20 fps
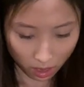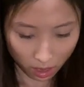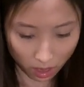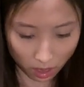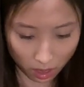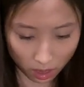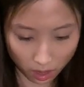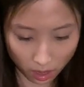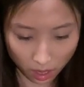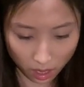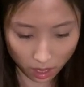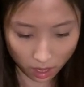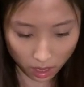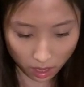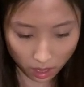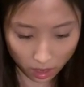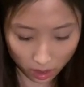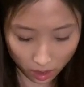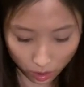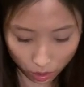And
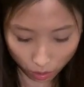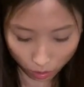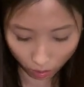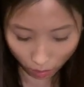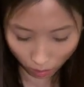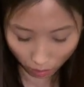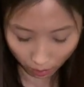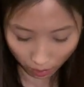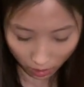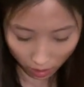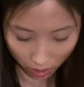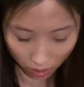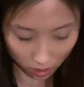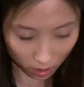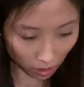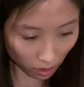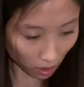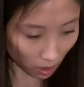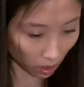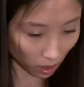then let's open
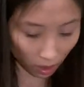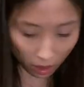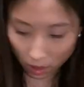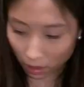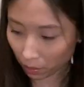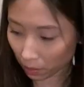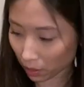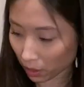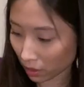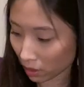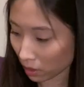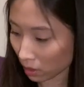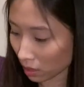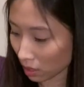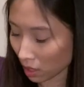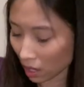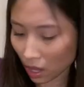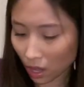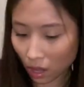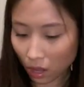this up.
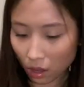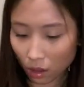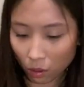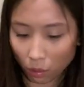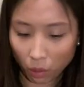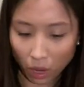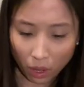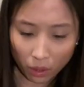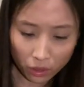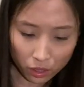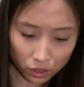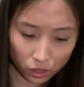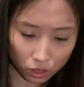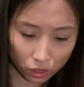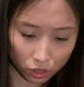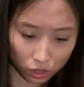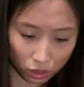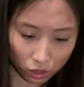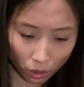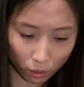Wow, this
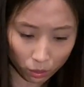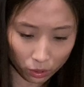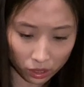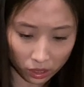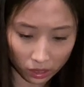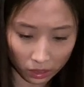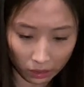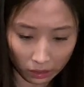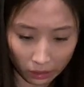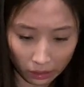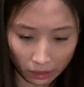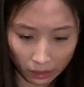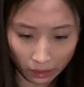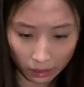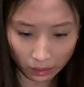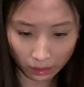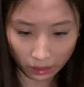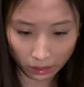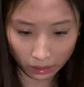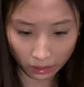is so
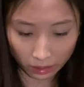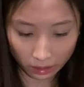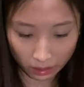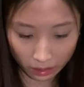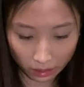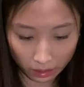sleek.